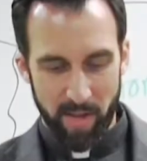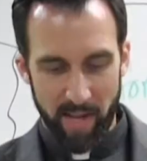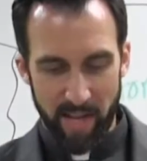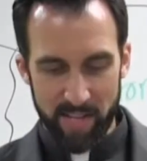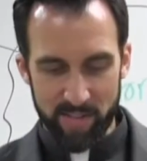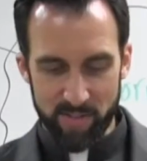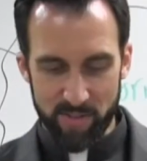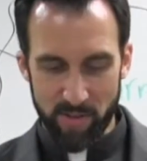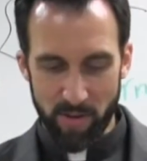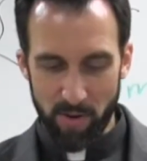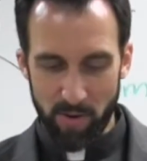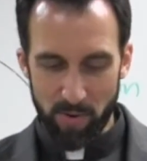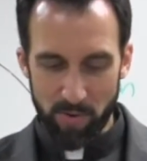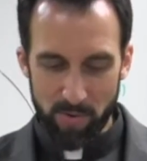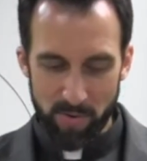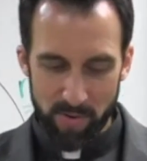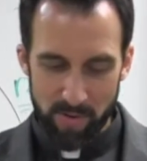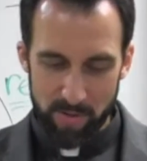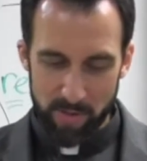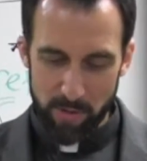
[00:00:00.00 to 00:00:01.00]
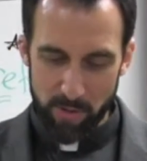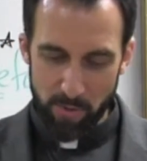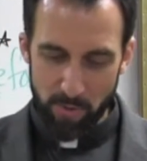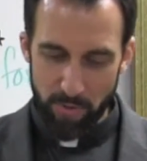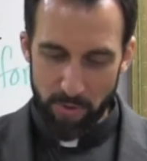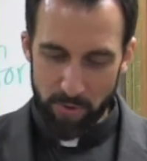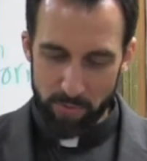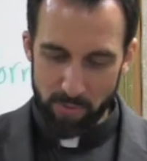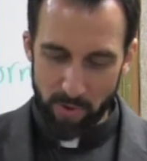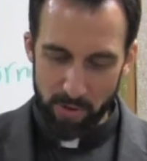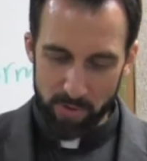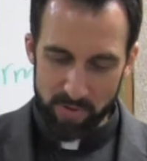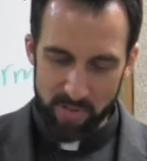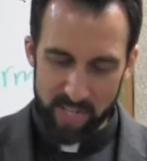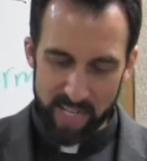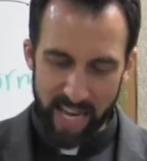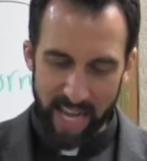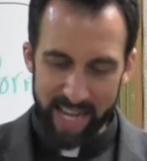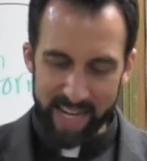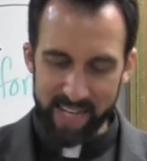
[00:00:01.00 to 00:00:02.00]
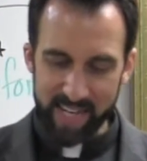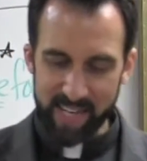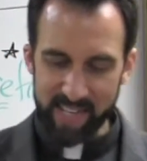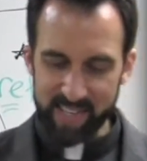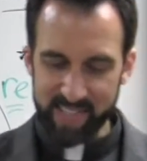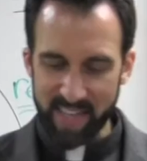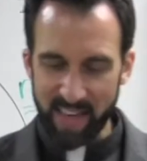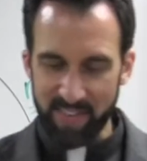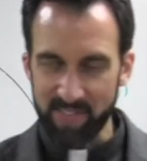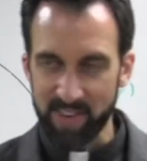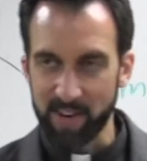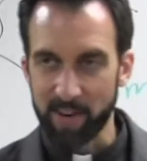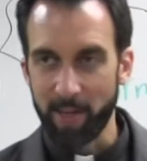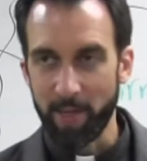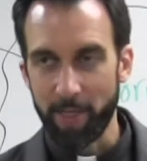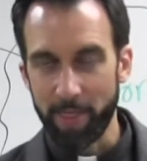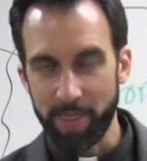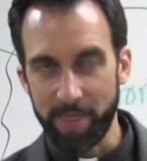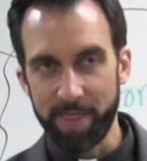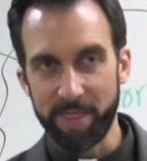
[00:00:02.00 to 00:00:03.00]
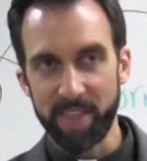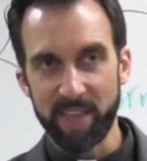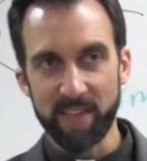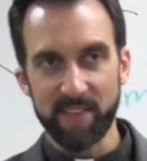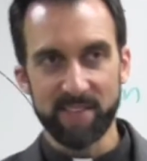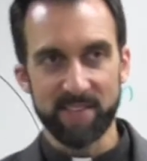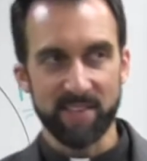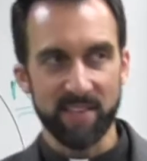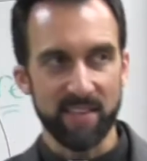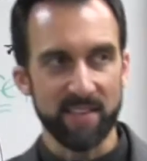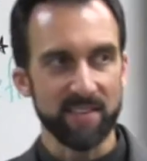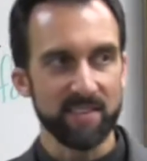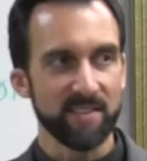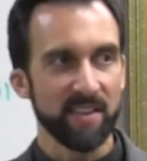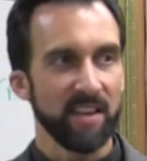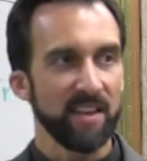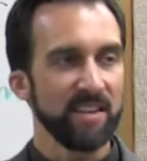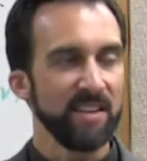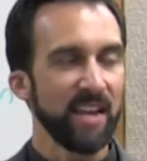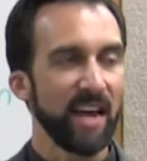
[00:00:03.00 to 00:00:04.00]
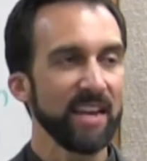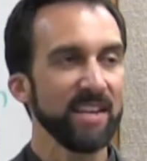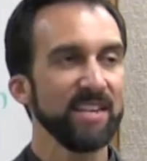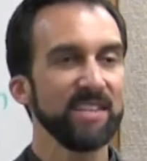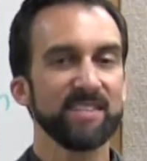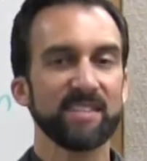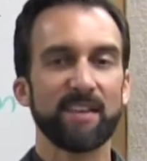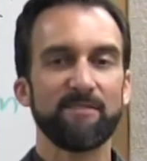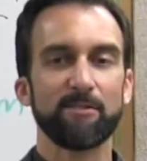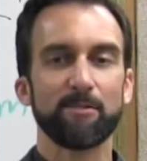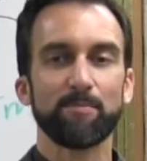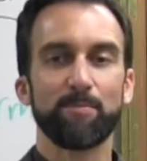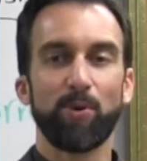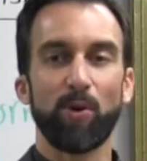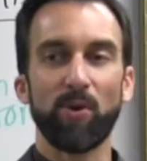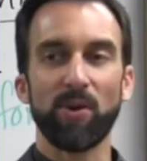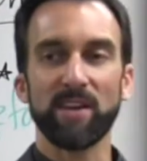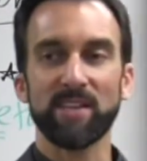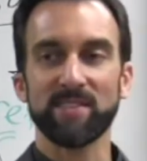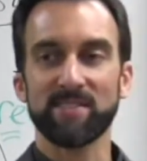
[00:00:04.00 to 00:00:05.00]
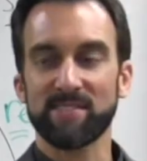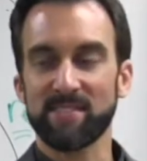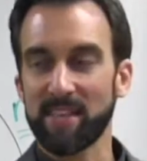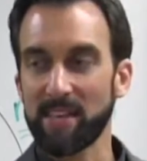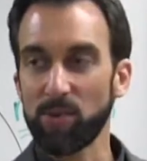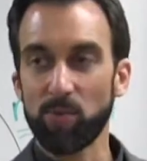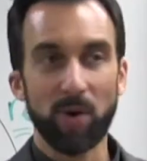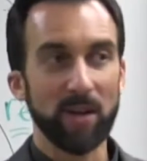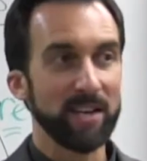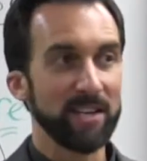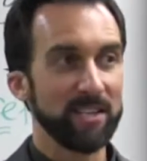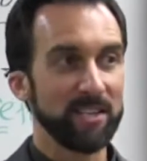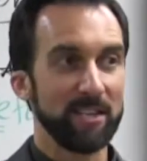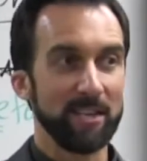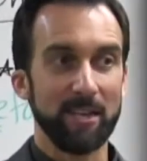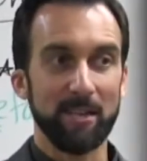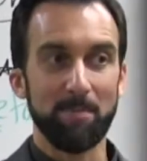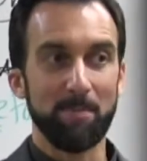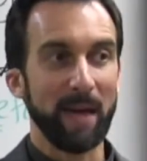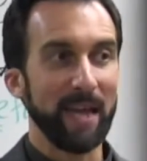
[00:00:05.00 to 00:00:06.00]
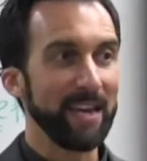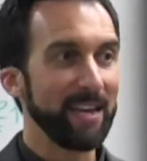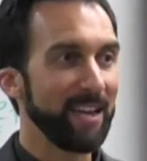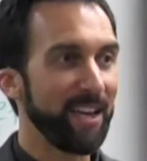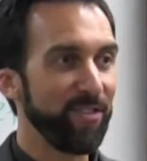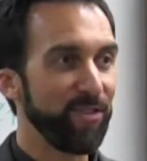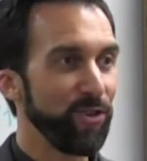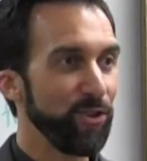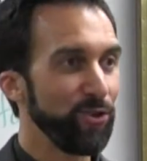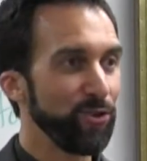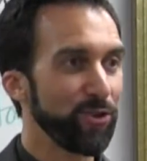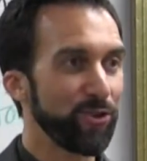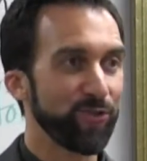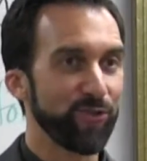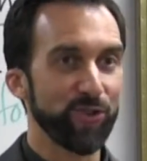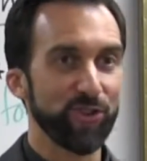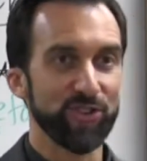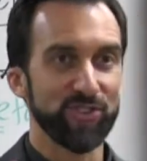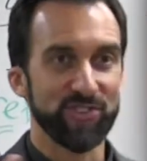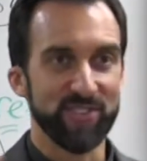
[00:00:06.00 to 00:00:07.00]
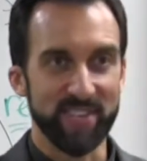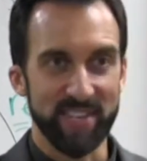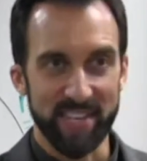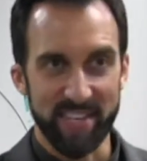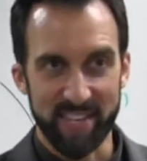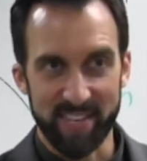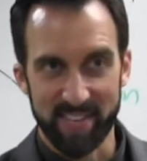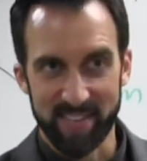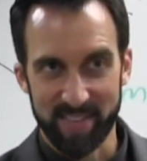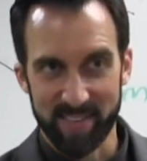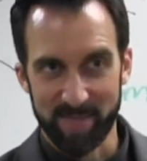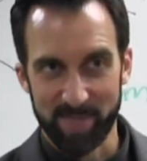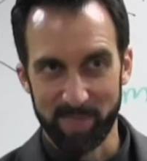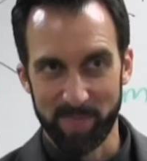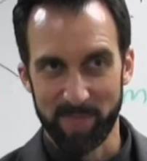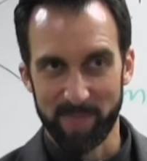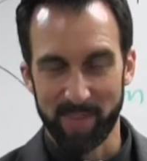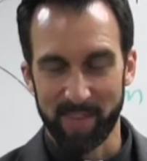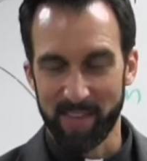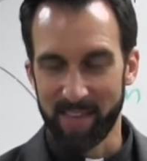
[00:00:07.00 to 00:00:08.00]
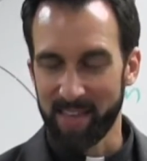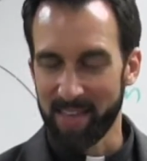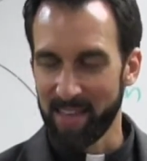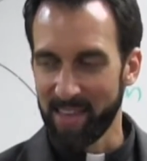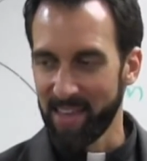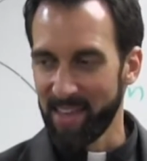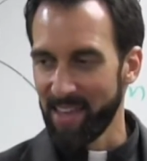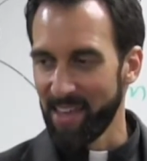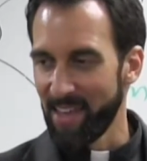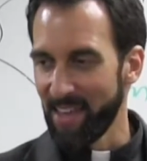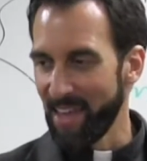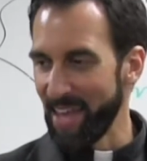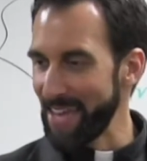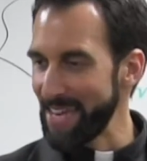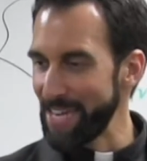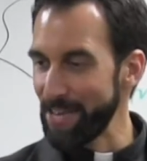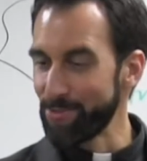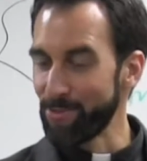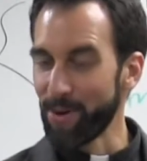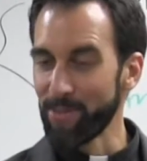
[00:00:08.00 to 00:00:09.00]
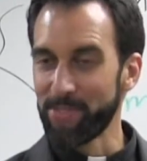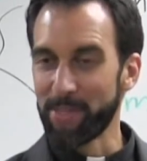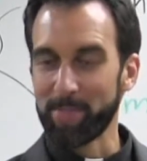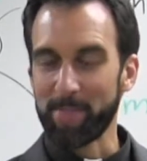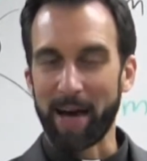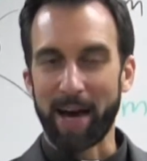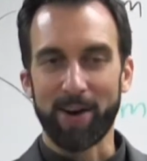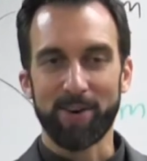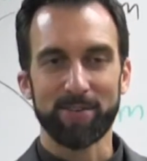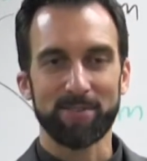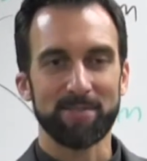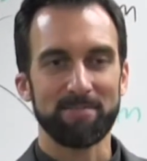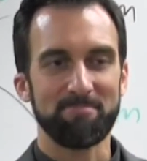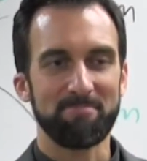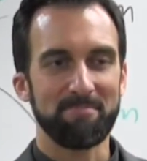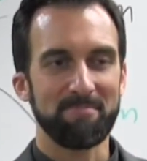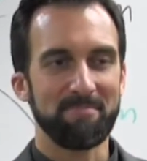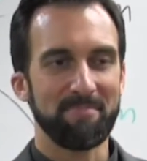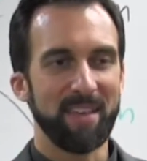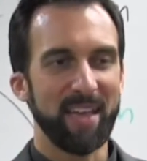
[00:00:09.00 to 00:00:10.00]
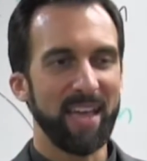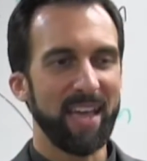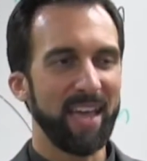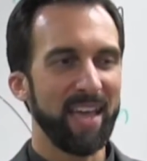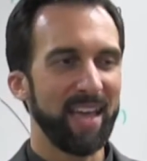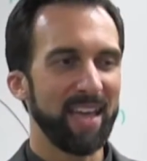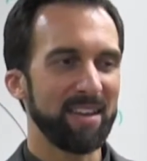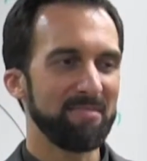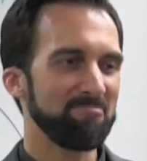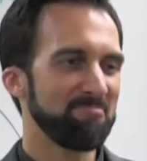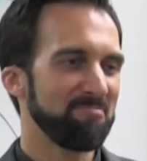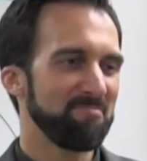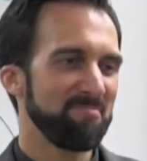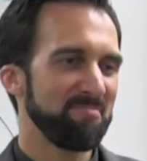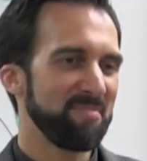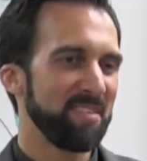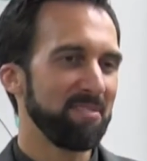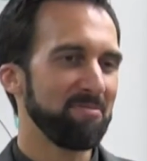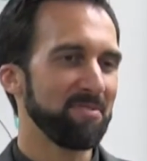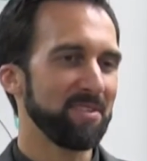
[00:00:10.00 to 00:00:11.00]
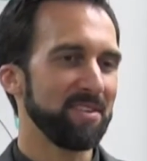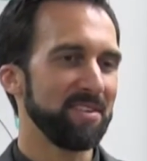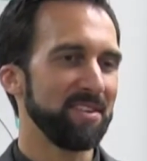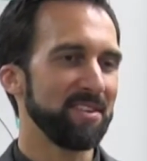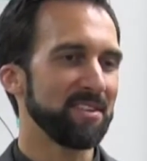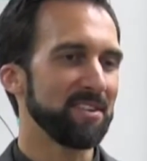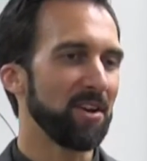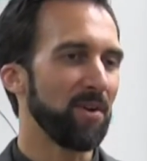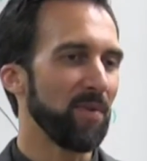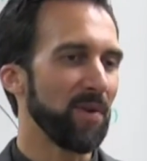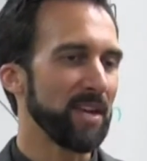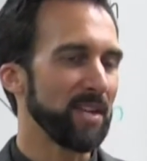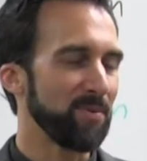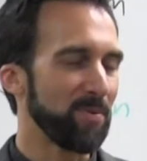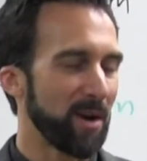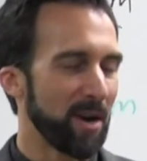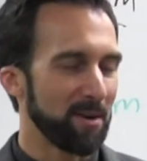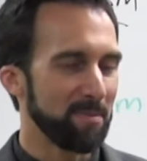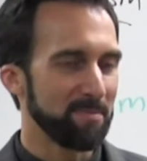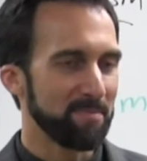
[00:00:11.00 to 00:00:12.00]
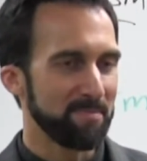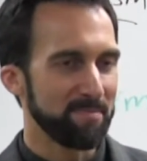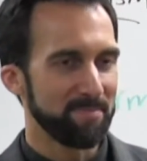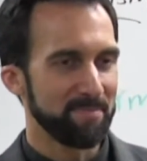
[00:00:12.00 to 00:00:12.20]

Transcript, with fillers: And so Luther wrote 97 theses, 97 points that he wanted to debate at the university. And he wrote them out, and they really didn't go anywhere.